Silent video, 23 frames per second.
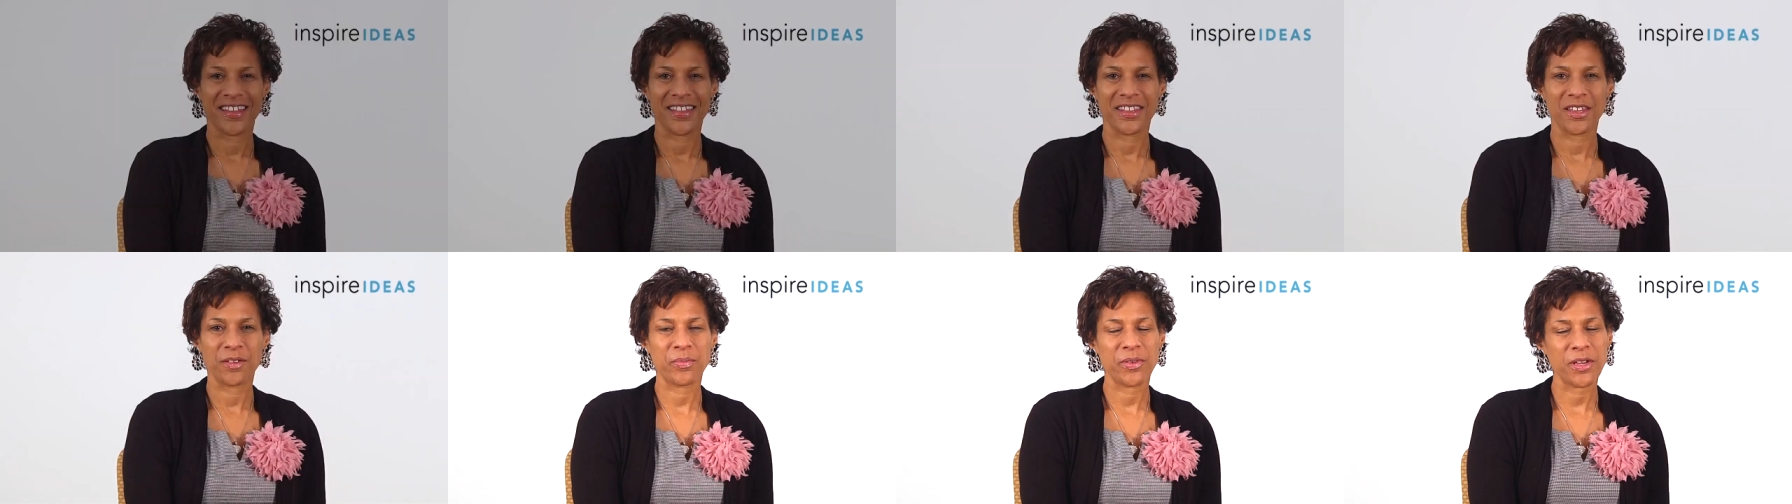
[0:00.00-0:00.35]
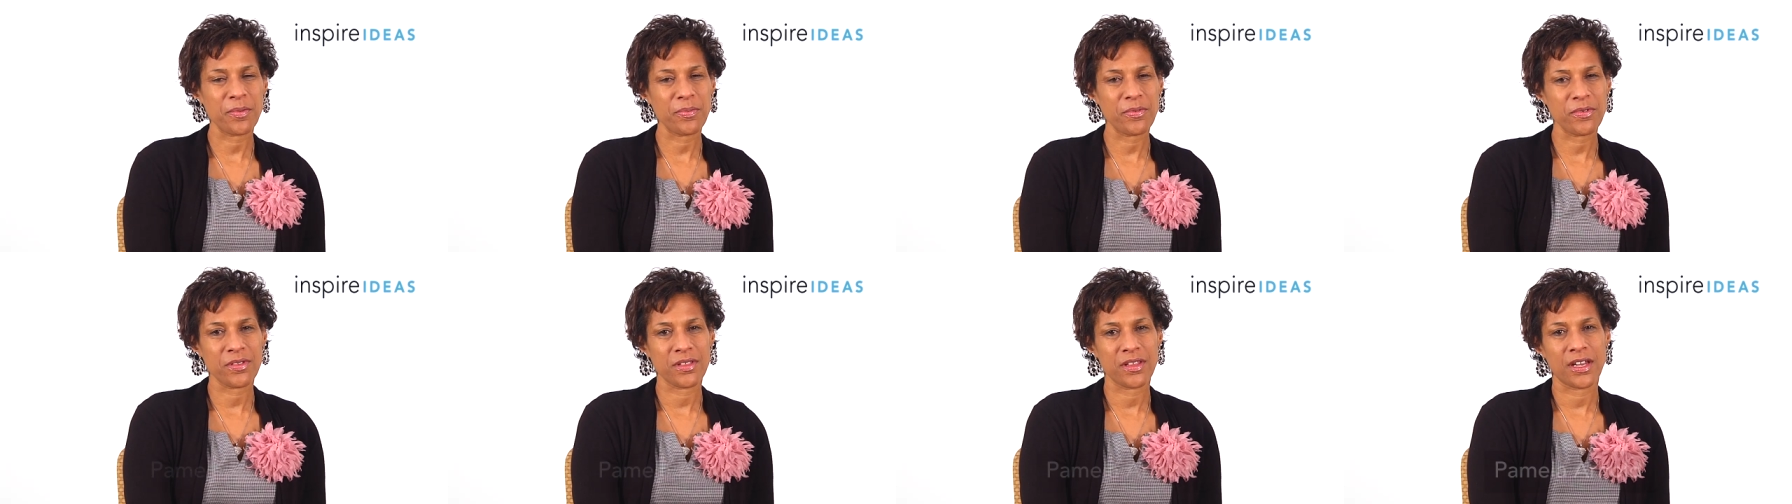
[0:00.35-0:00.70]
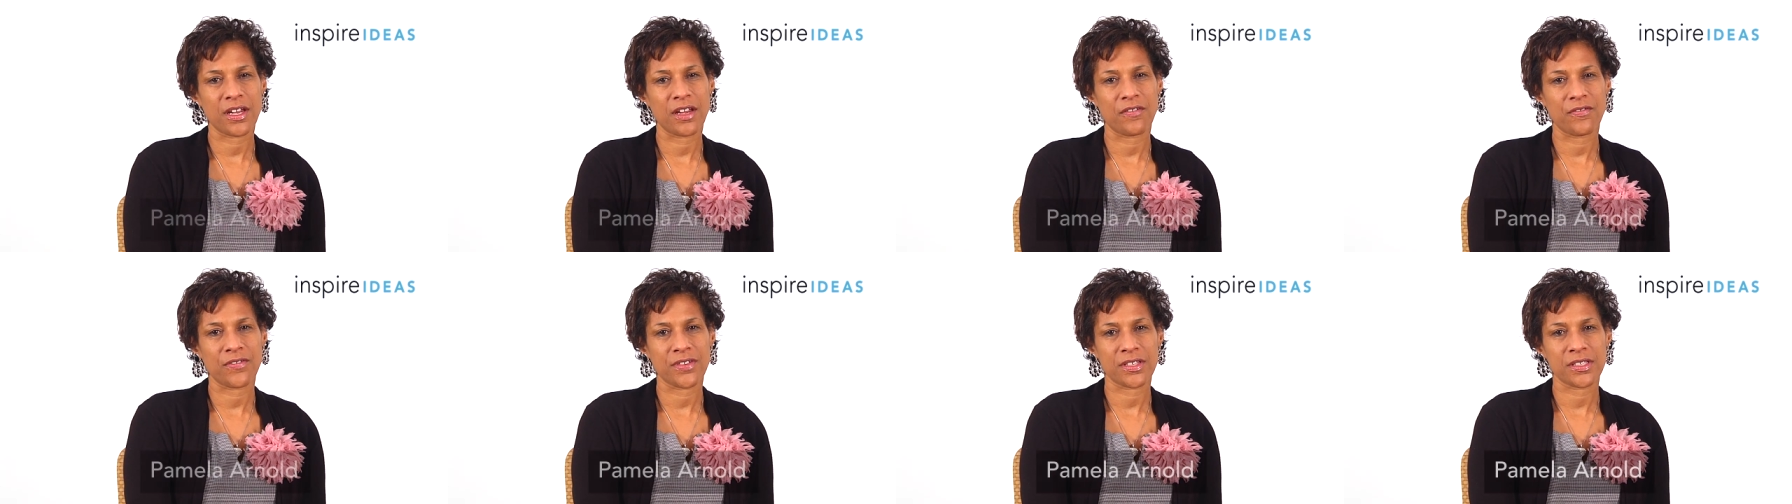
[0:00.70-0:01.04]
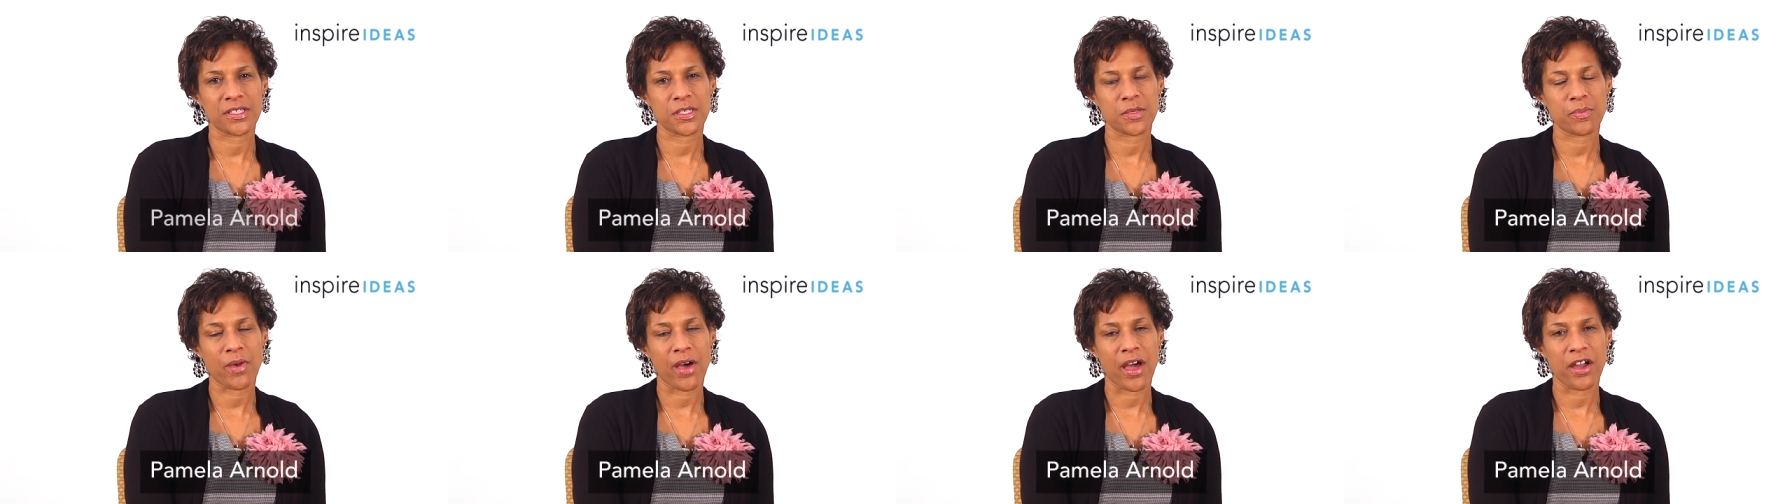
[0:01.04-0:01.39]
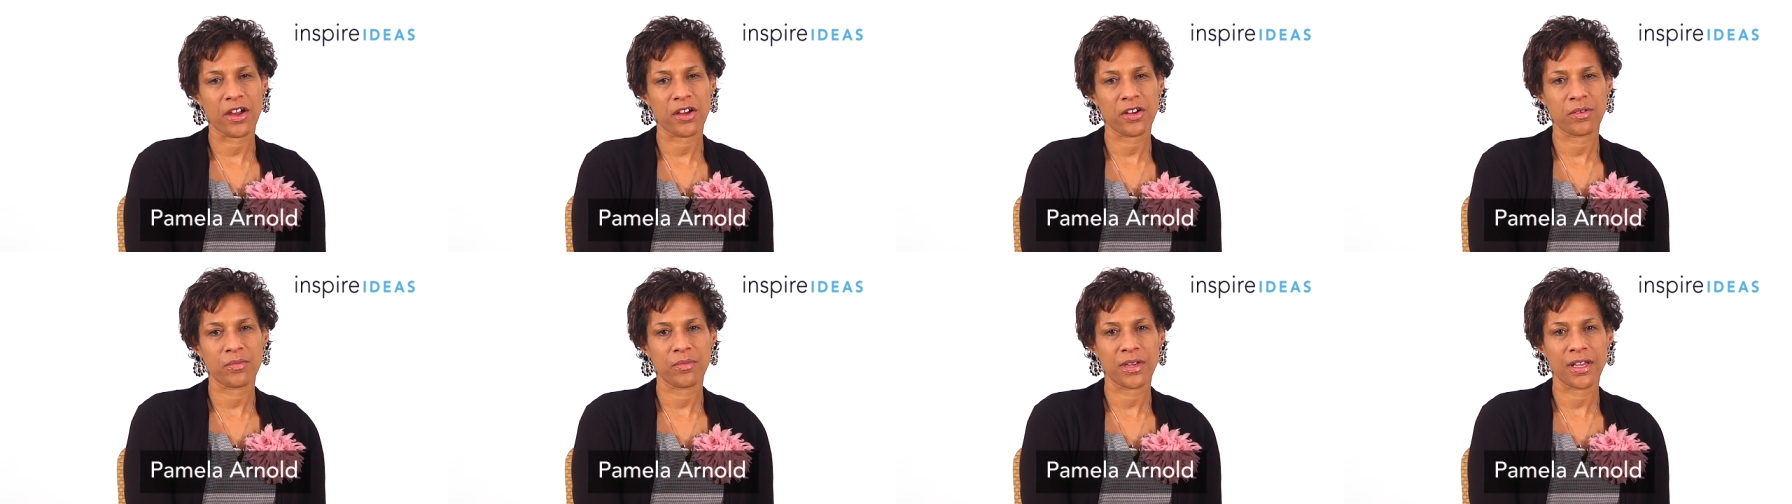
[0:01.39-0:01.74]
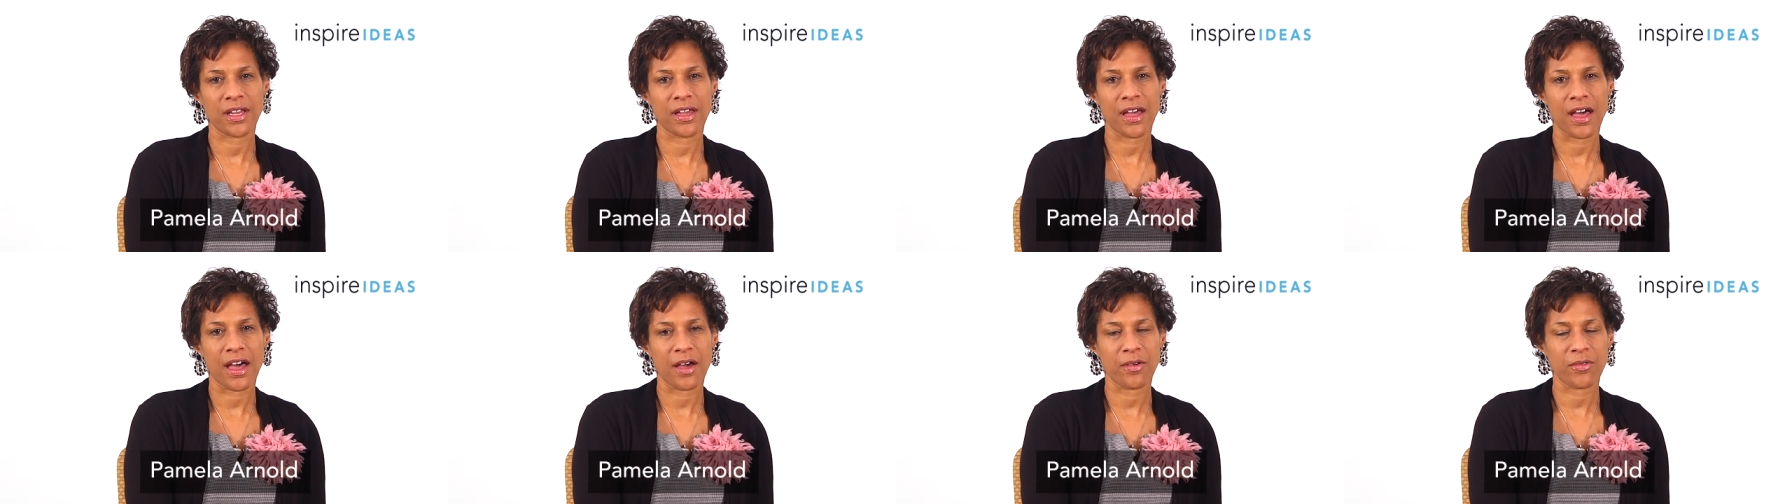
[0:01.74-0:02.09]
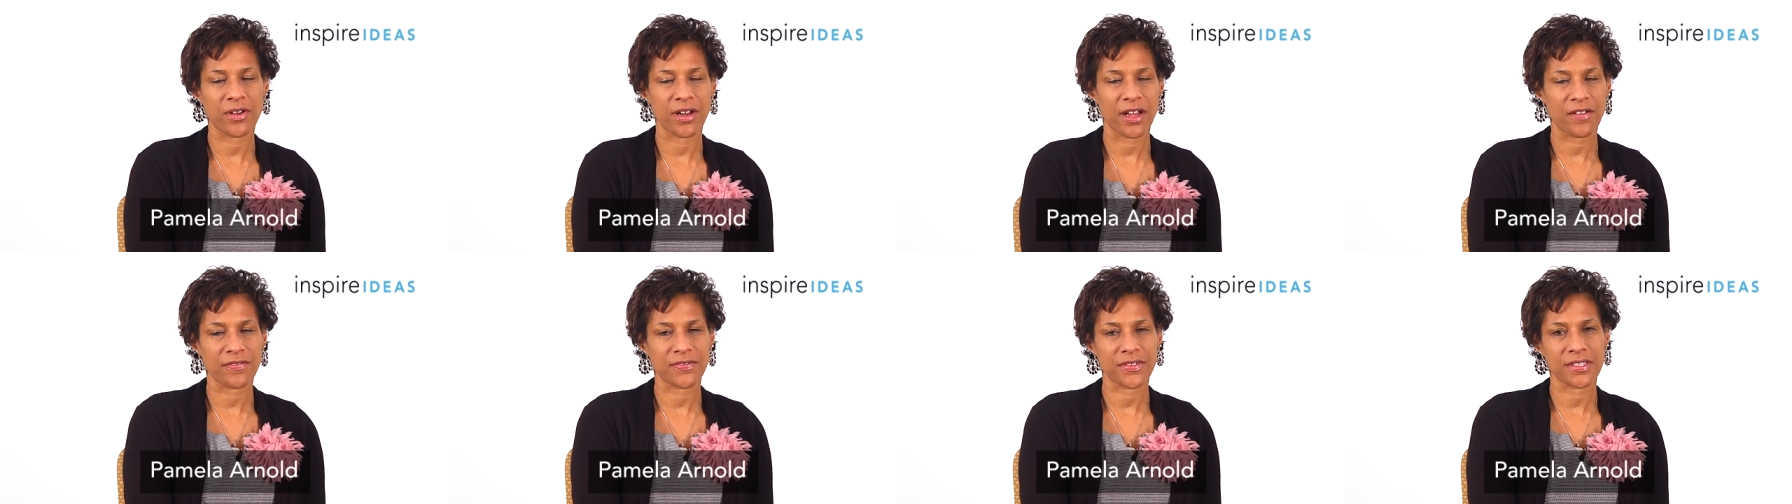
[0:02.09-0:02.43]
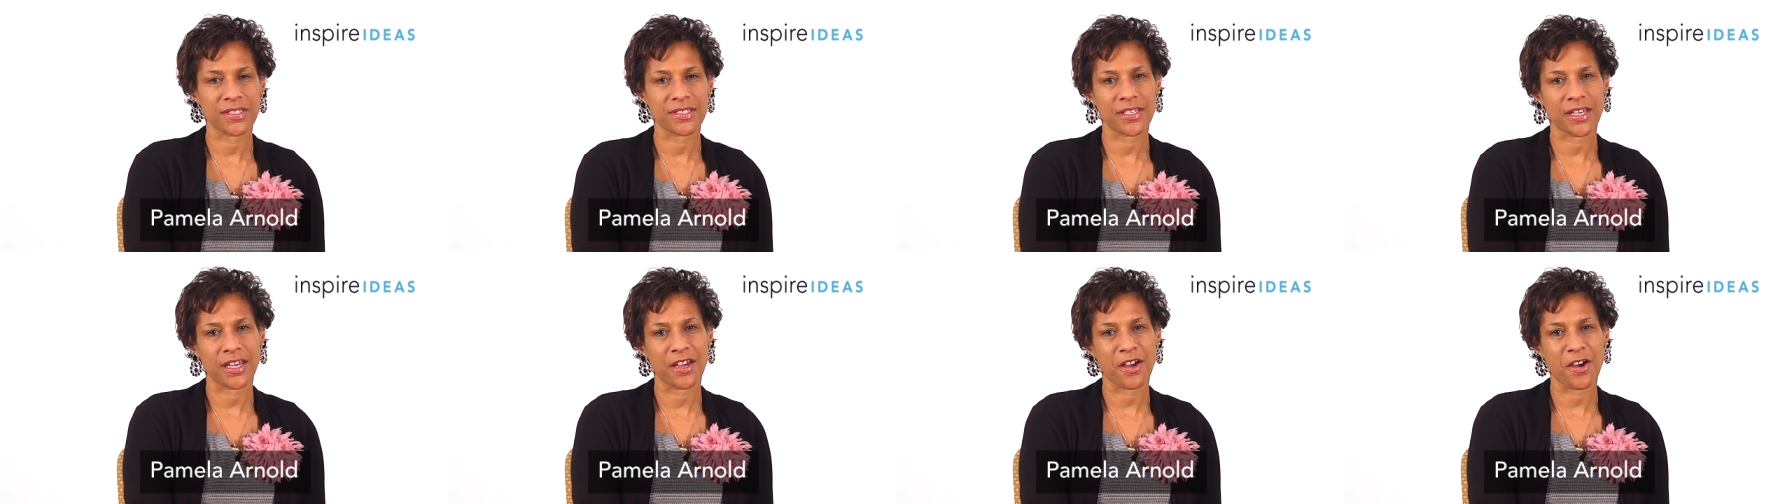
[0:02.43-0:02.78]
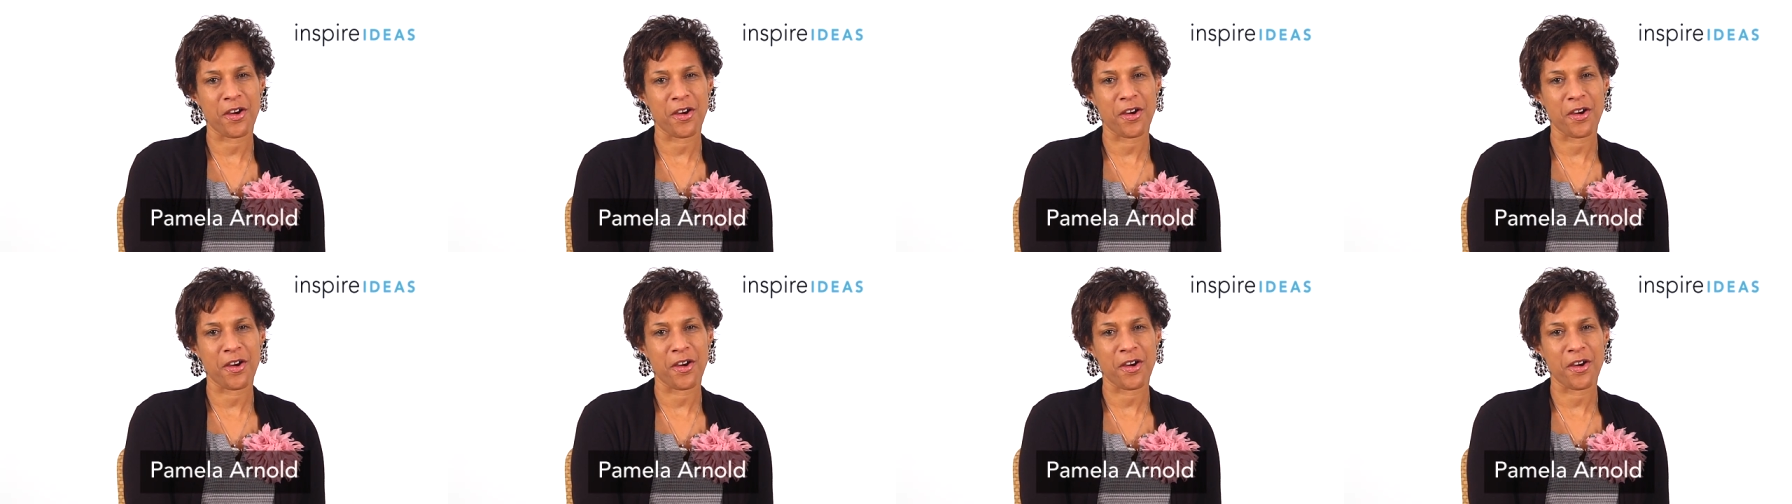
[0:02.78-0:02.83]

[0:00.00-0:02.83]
The people that have inspired me, I would have to say,